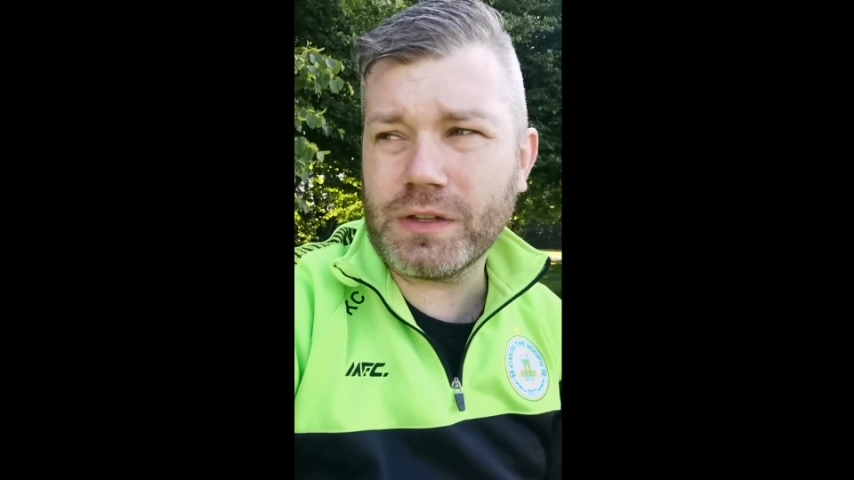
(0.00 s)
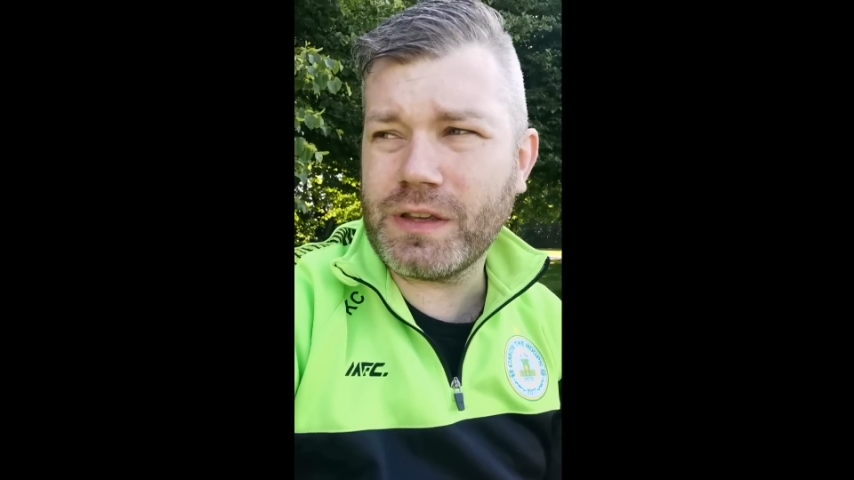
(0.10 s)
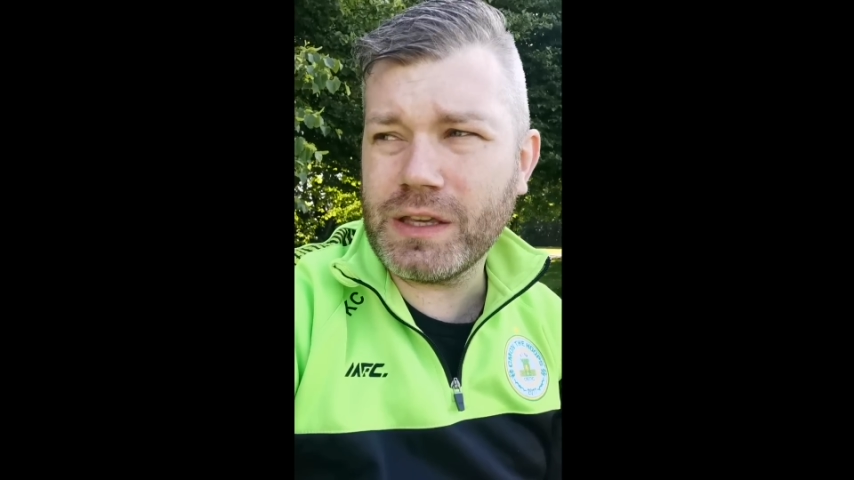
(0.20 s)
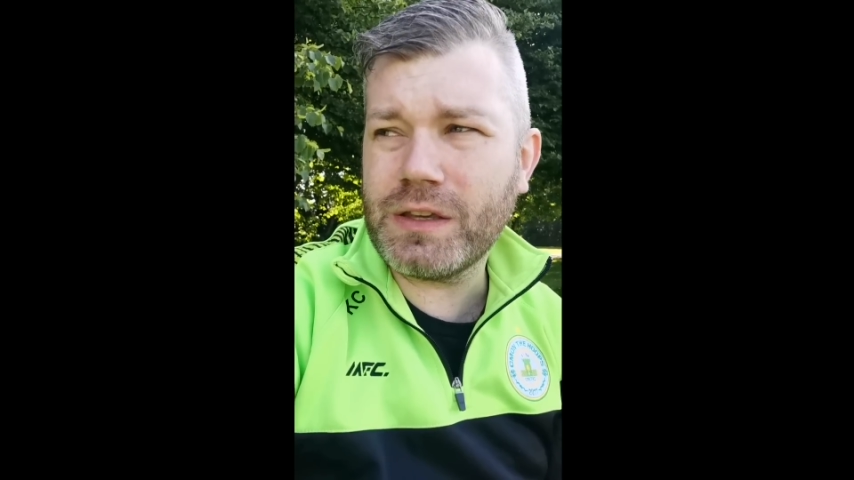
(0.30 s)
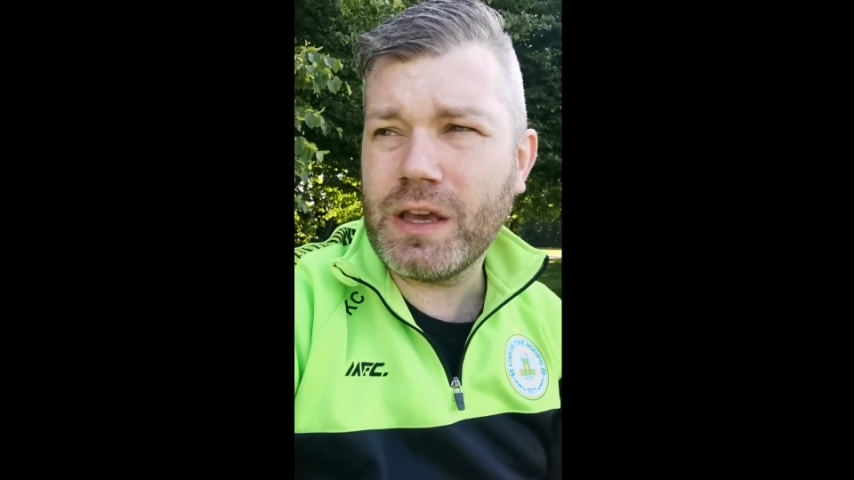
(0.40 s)
I
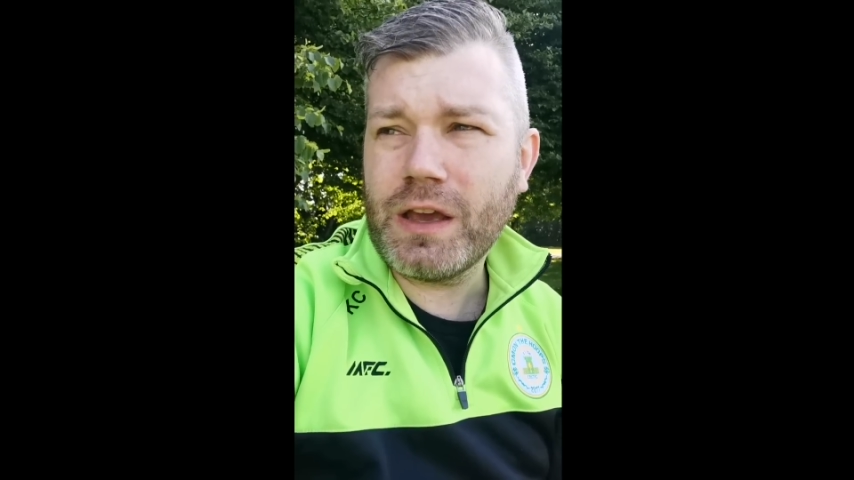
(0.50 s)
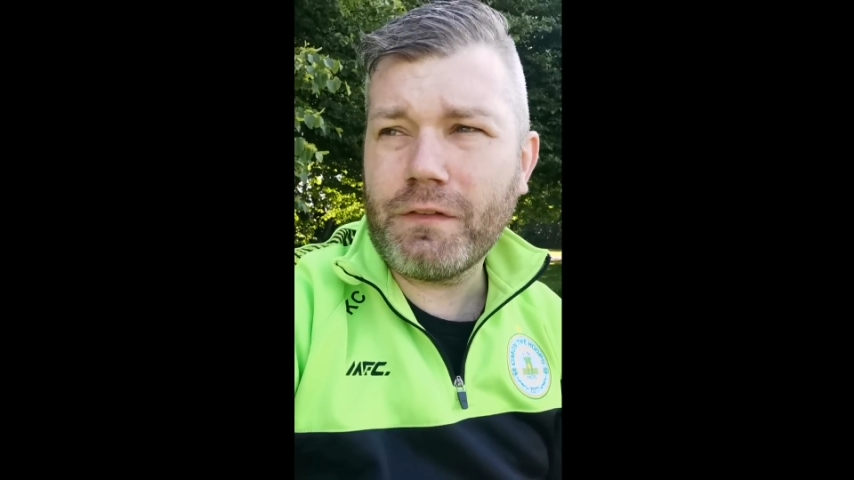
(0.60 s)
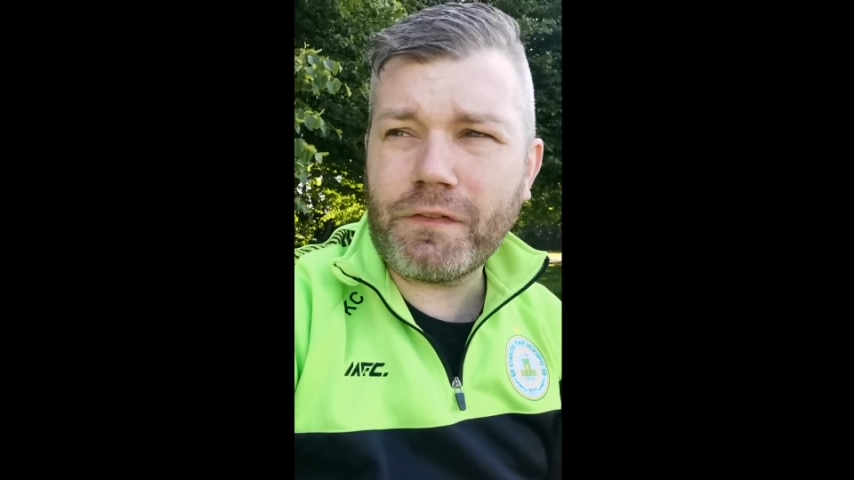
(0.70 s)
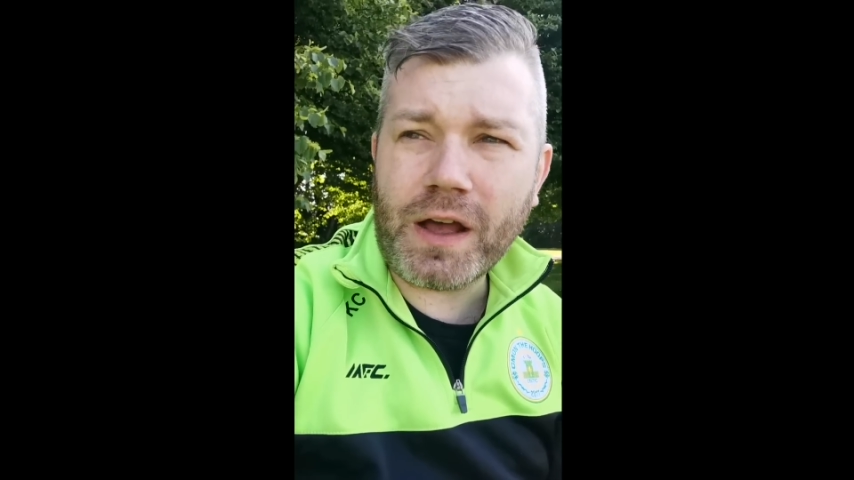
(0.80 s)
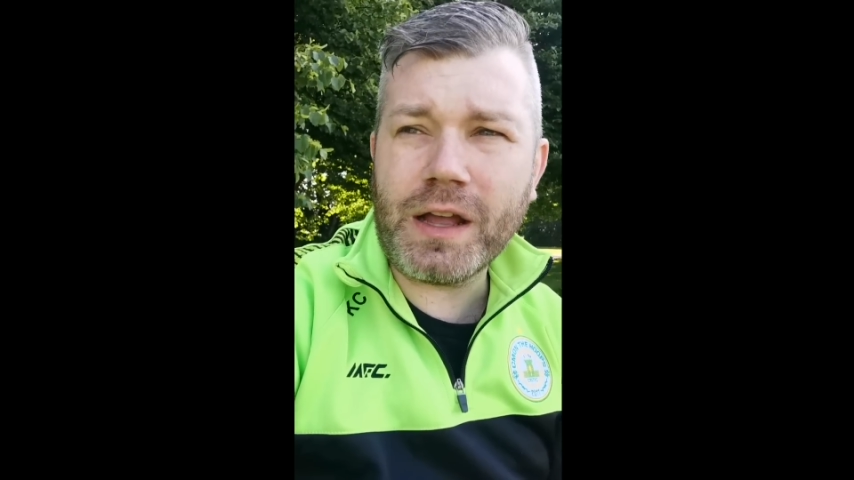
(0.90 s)
think
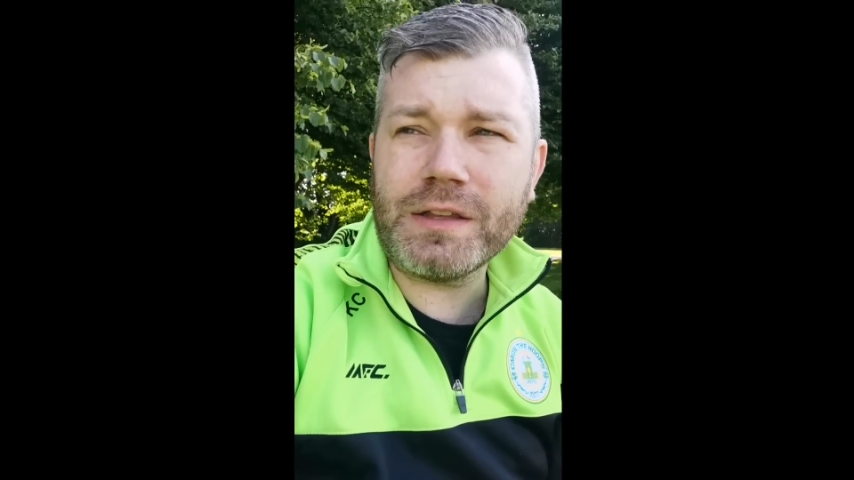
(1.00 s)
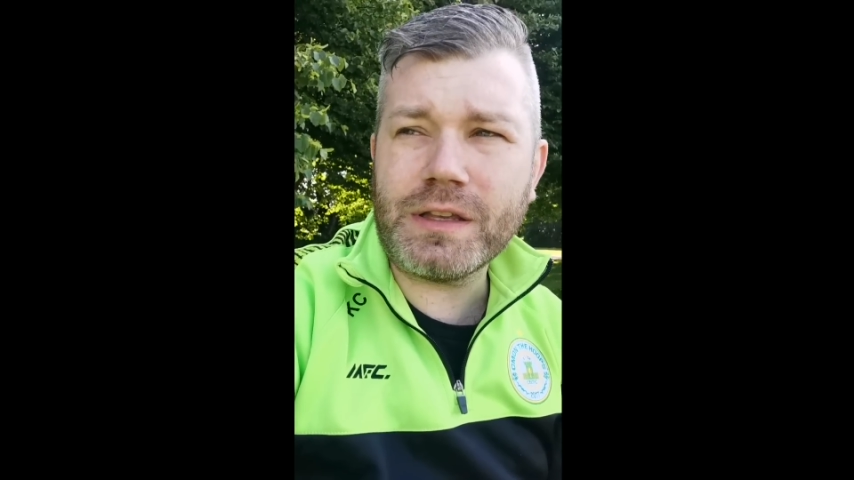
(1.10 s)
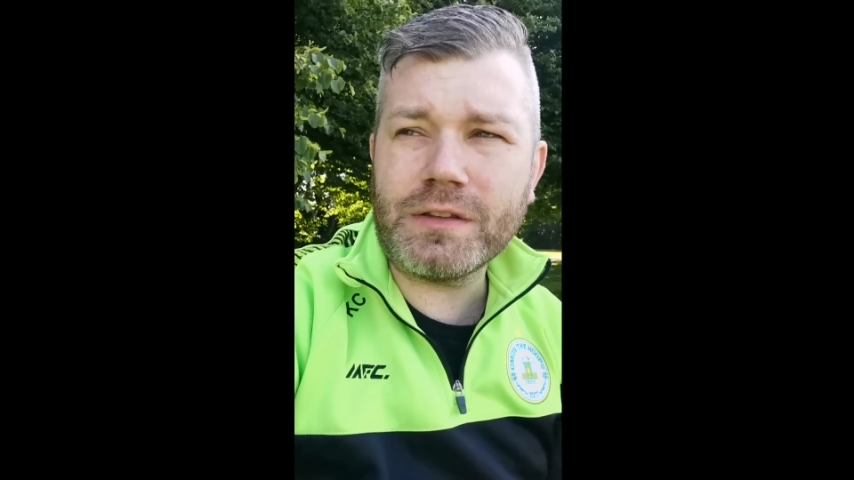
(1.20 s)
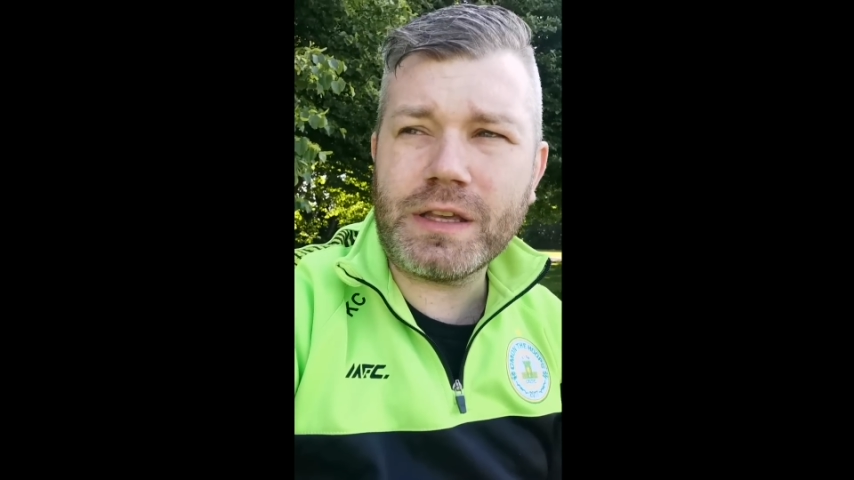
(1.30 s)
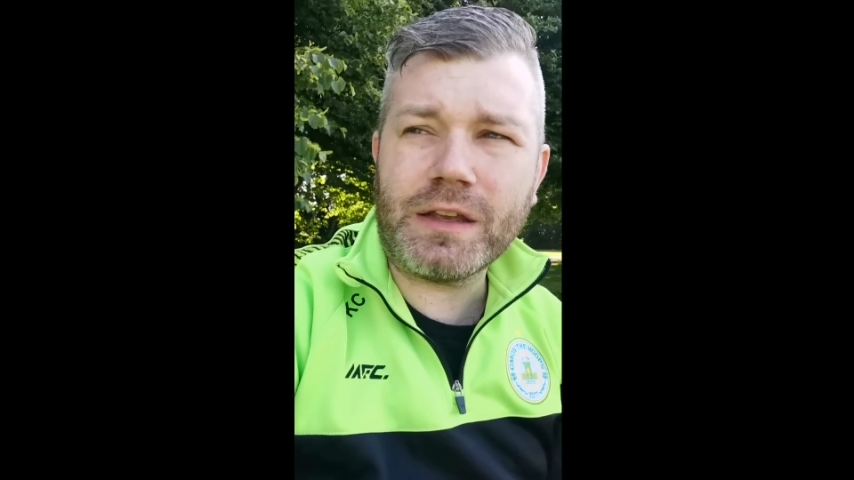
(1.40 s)

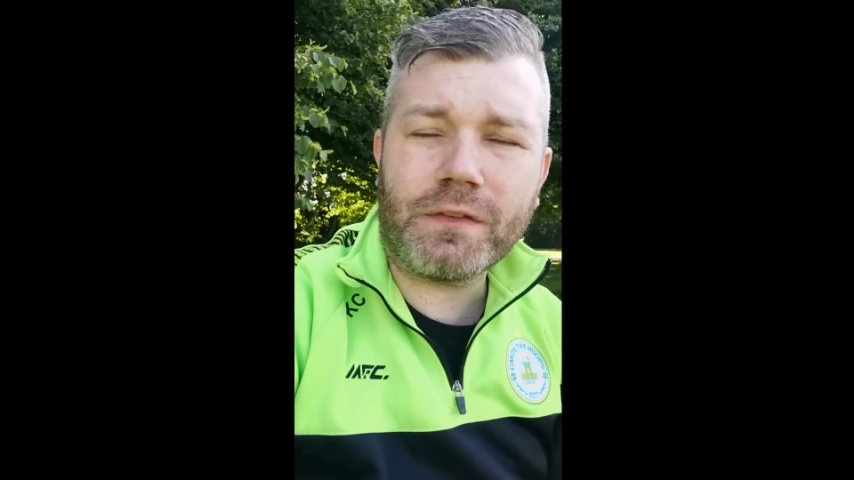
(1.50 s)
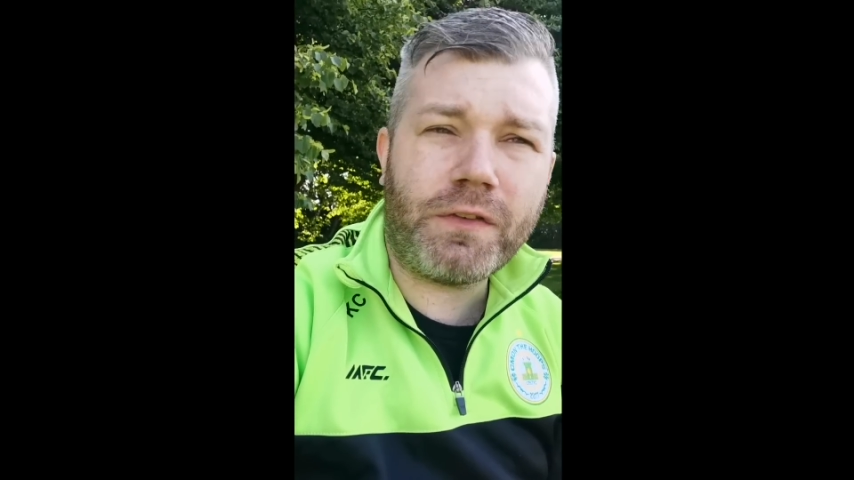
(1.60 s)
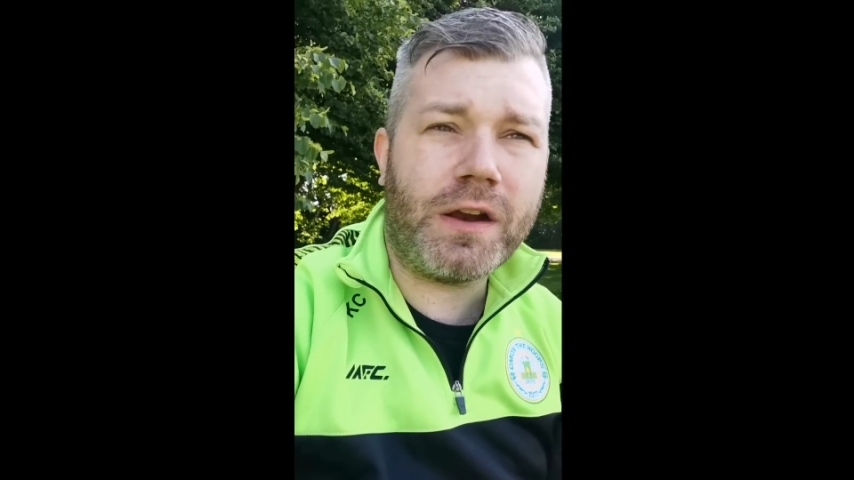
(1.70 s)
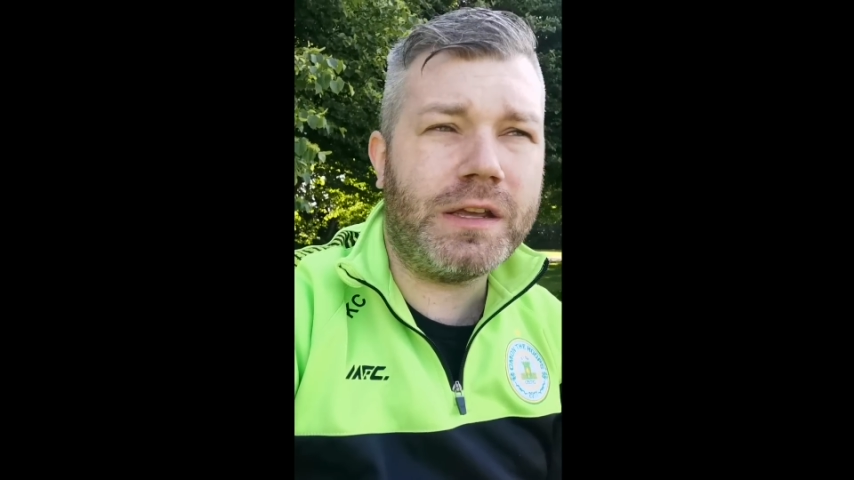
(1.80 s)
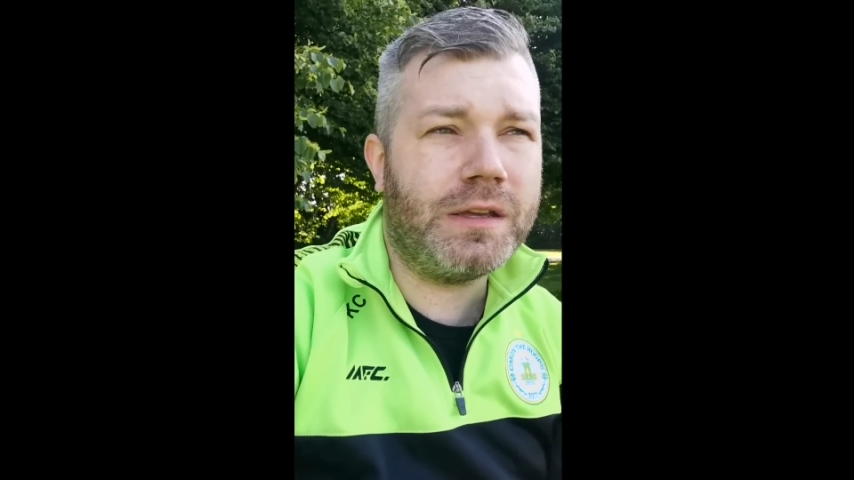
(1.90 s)
fans, I think it's
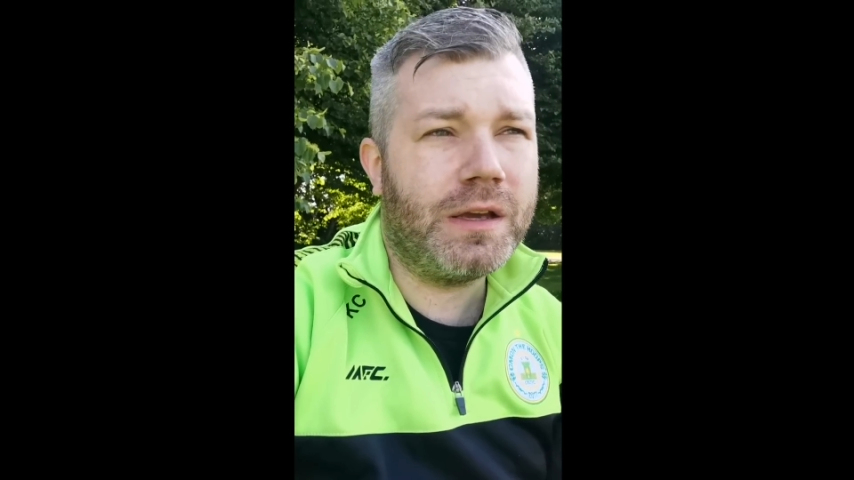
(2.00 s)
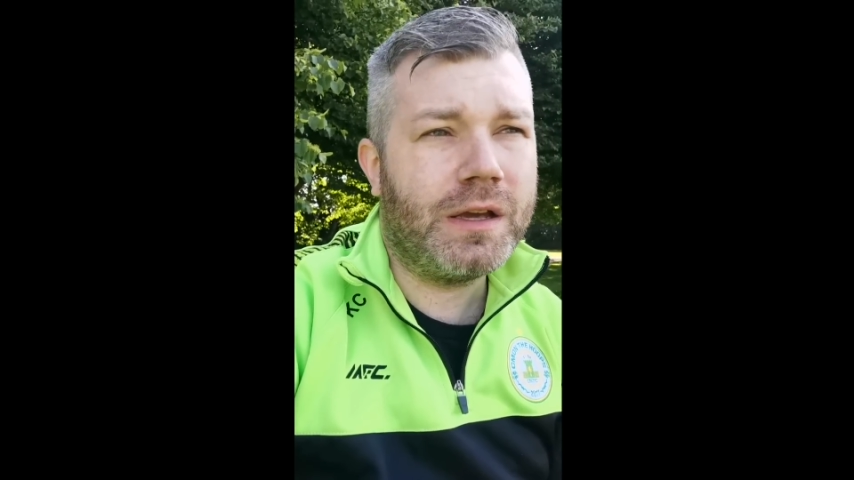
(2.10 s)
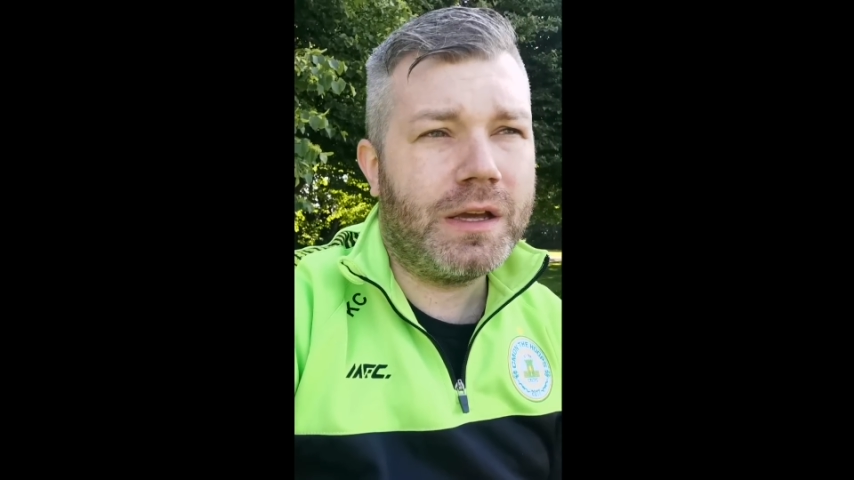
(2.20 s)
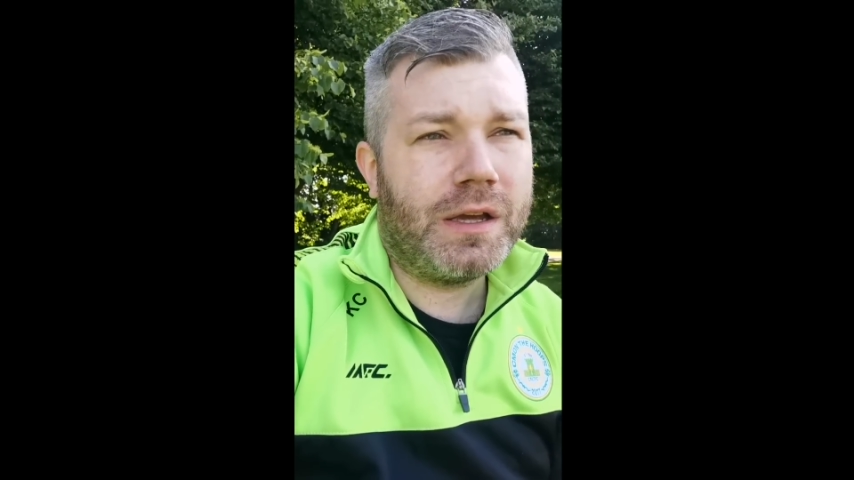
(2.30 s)
very,